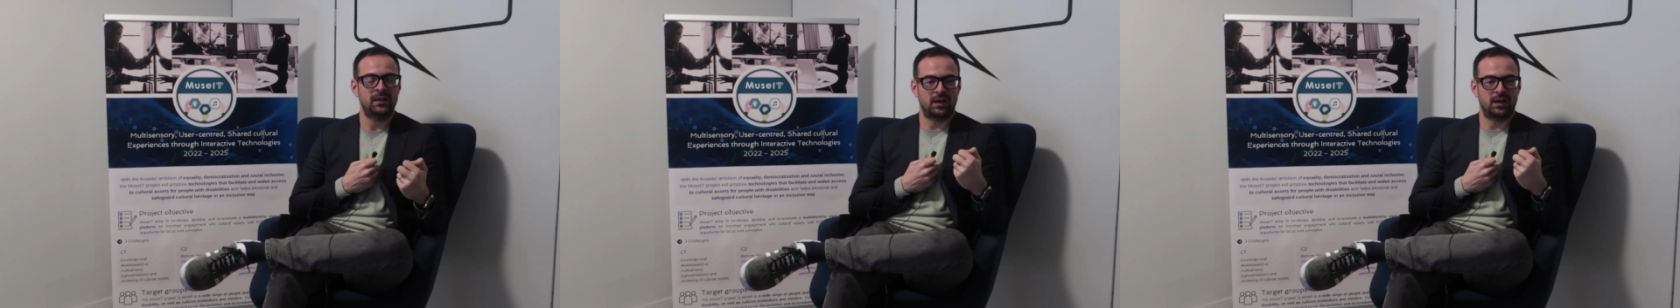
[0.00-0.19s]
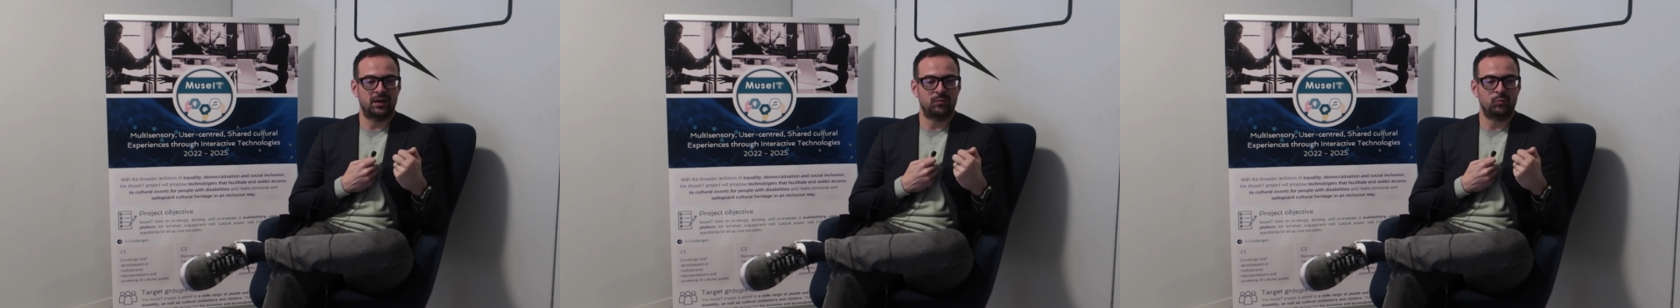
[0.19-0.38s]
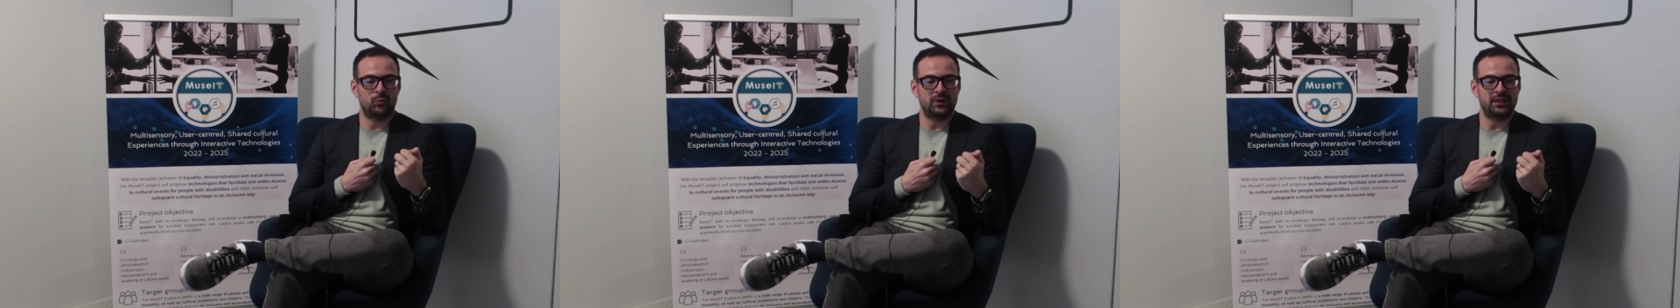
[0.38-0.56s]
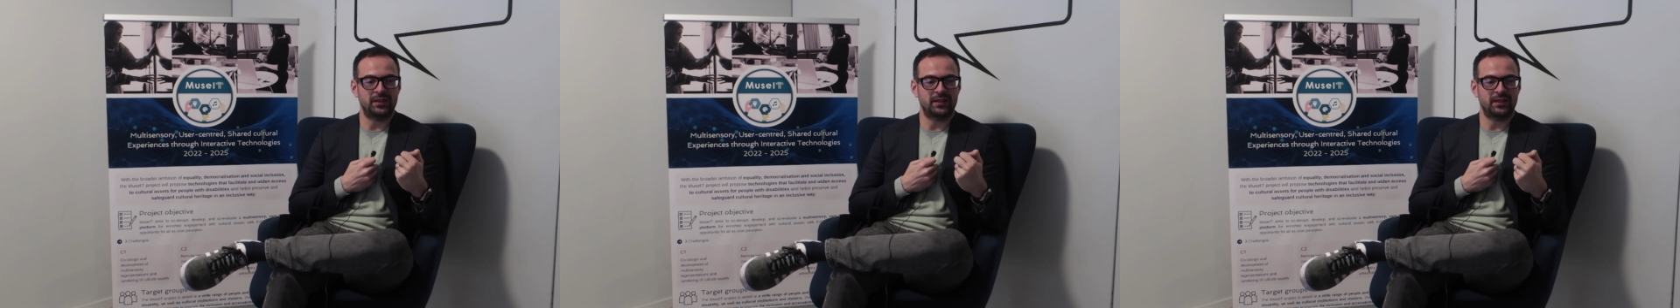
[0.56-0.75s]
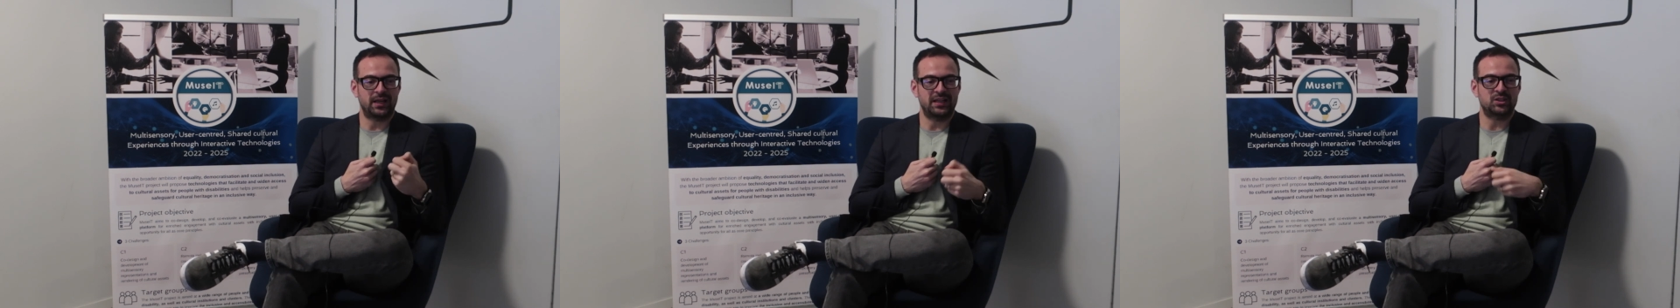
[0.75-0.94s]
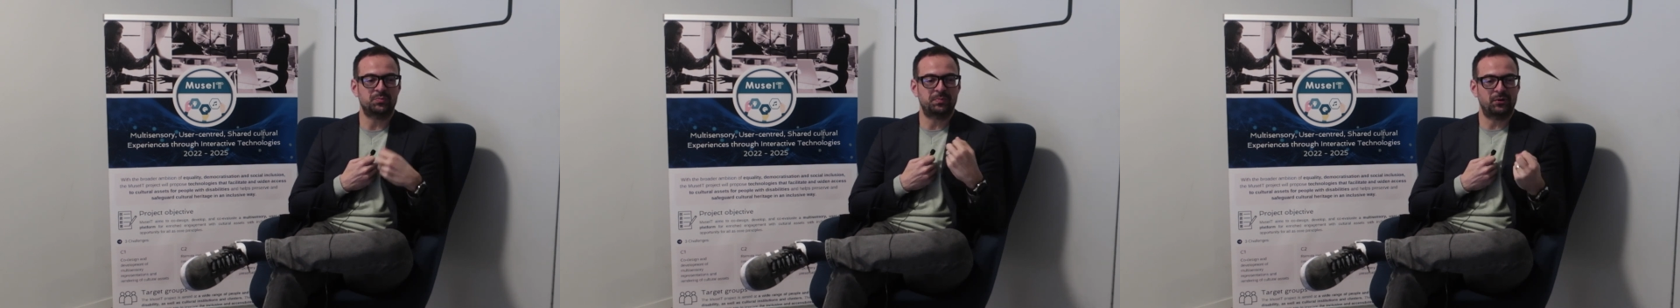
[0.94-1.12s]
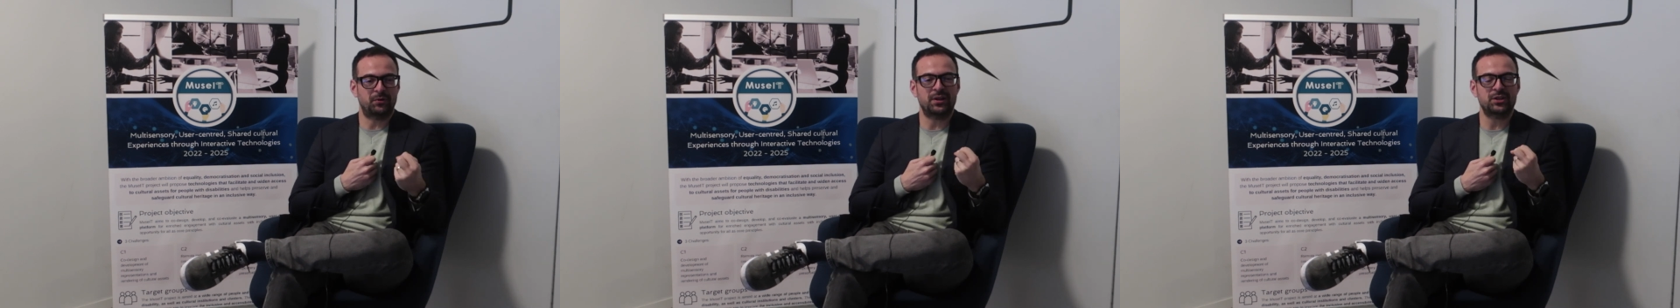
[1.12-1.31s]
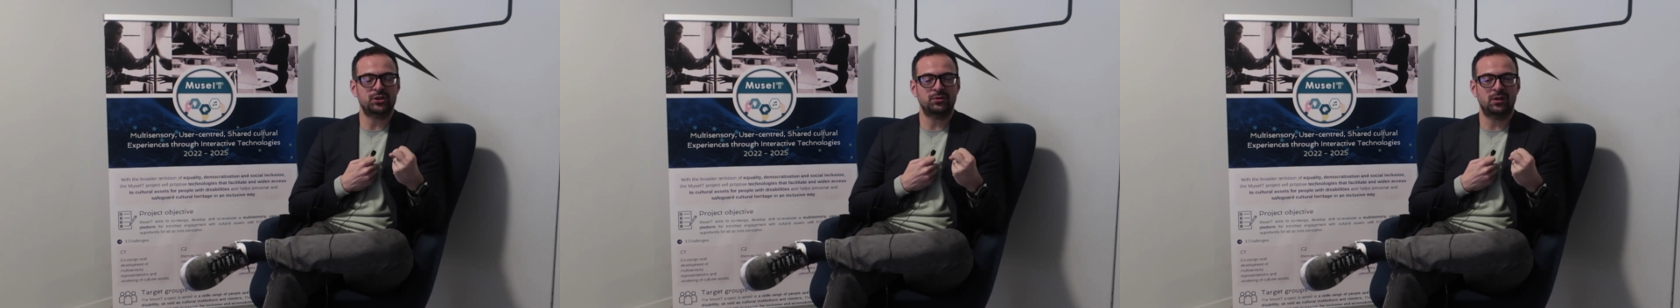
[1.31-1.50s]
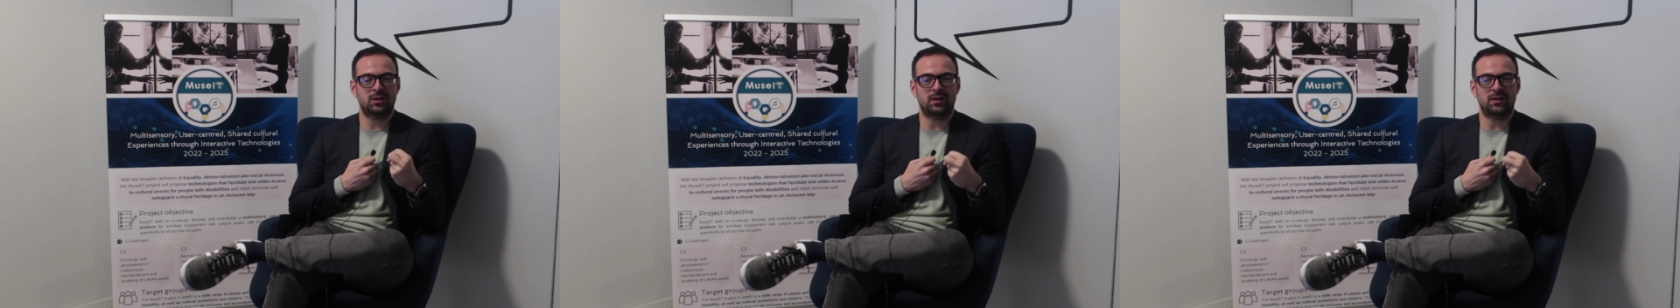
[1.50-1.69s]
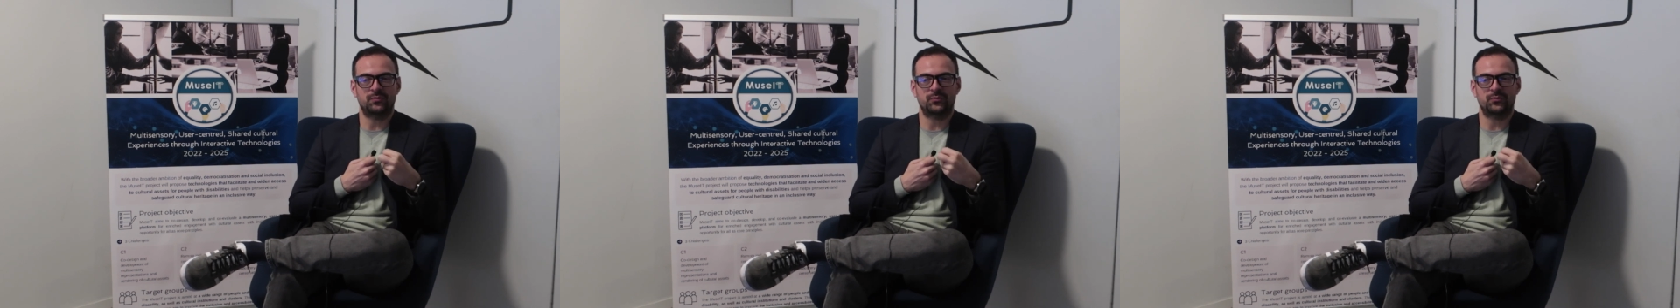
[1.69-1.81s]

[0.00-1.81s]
a really inspirational and